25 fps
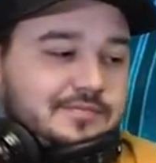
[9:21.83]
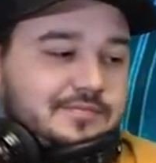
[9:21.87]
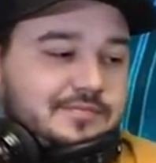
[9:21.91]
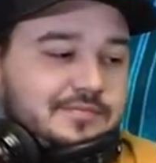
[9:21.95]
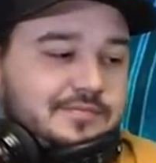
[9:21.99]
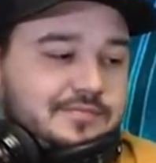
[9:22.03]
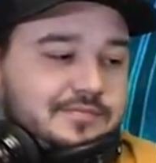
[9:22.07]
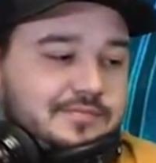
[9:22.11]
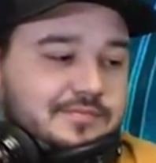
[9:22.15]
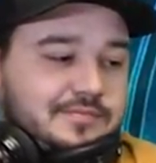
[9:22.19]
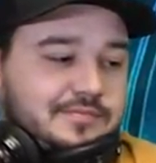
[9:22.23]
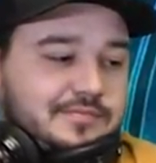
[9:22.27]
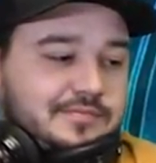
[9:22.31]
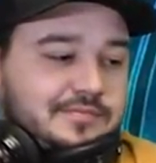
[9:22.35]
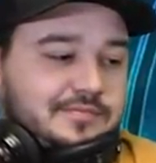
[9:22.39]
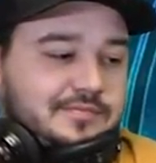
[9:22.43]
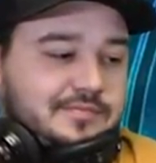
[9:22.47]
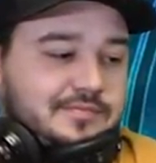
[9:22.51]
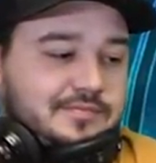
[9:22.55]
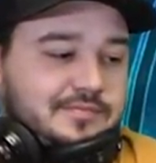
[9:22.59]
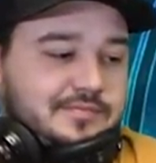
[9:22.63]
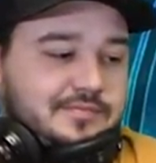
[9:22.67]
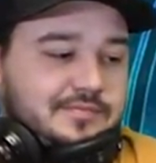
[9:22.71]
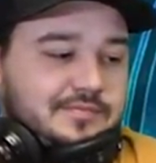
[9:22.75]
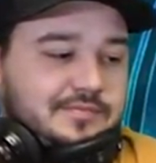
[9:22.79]

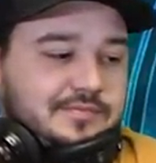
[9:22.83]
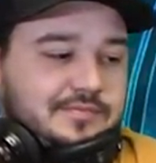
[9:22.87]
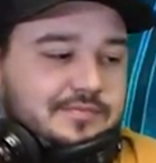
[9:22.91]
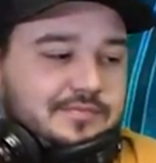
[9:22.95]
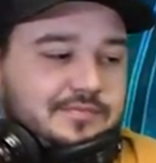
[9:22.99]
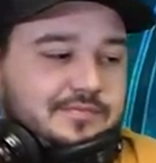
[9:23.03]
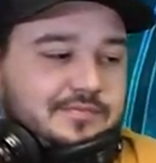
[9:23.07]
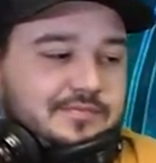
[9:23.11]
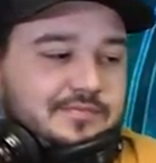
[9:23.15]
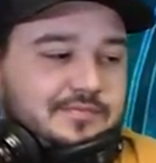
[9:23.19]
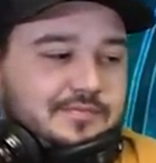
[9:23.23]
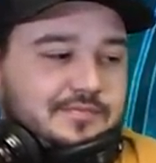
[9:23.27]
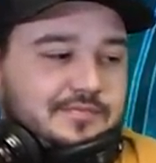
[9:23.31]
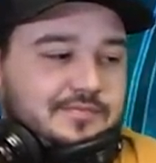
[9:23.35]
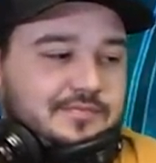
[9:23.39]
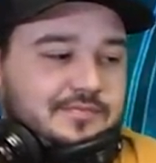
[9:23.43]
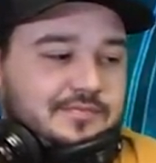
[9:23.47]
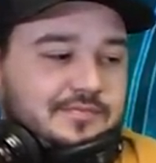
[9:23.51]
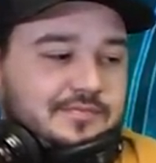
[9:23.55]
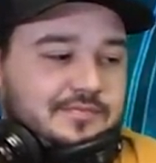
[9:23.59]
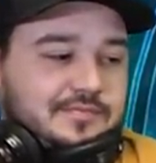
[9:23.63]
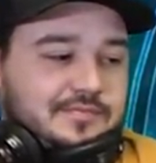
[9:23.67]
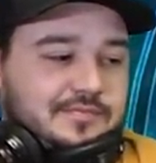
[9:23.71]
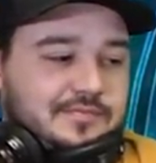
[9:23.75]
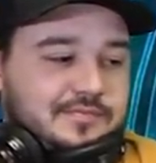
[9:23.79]

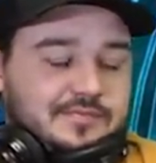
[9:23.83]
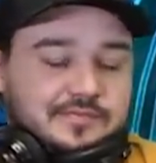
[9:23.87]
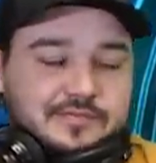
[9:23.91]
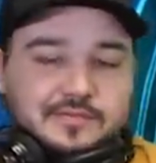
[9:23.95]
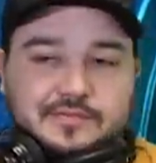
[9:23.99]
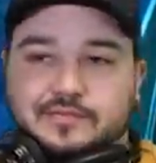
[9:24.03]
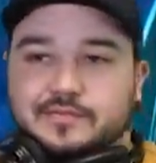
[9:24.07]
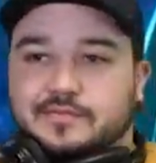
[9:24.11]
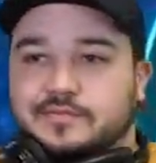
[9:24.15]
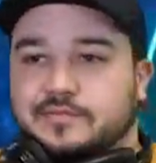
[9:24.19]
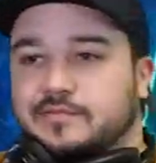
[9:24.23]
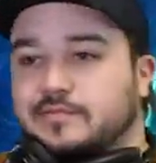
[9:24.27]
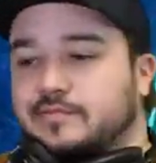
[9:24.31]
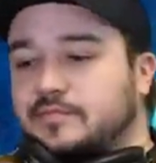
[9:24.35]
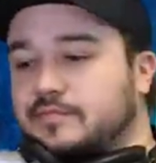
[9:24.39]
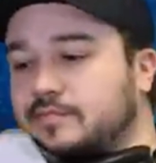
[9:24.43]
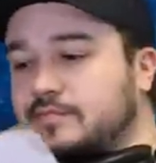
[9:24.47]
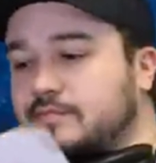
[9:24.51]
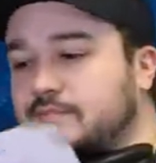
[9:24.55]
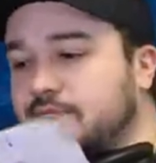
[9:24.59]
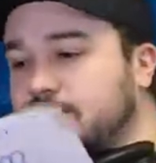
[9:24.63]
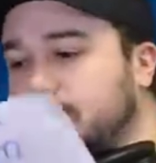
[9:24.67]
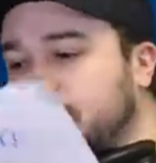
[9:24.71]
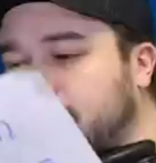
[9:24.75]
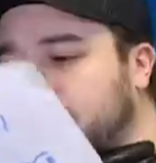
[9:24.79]

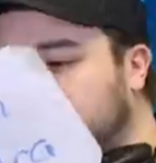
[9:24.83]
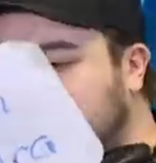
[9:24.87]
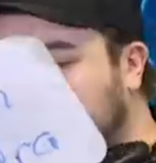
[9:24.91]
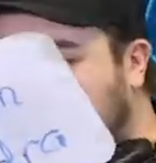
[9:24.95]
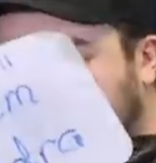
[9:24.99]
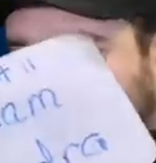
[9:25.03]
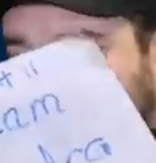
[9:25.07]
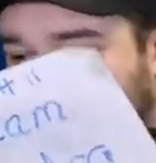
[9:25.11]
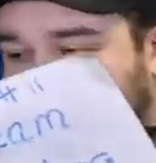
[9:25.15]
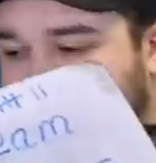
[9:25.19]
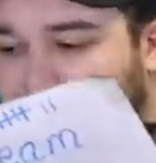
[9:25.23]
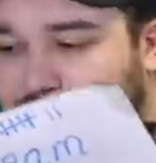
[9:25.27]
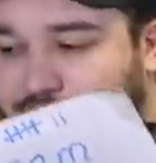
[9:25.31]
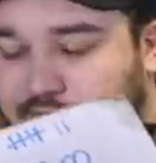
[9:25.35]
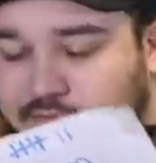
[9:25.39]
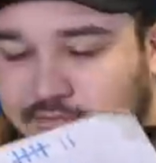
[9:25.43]
[no speech]